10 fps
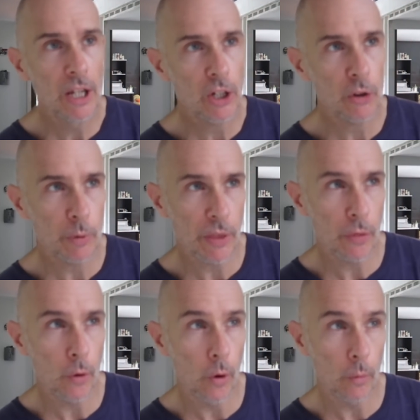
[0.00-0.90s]
because we
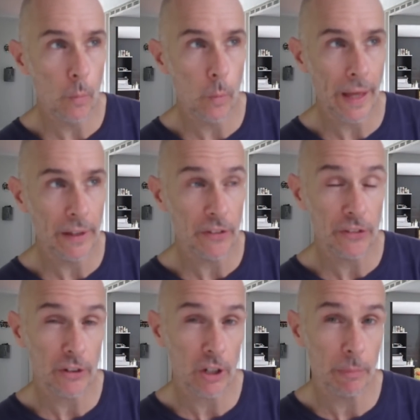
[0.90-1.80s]
thought without the
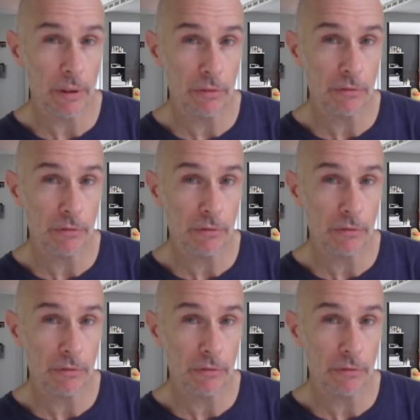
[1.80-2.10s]
sun coming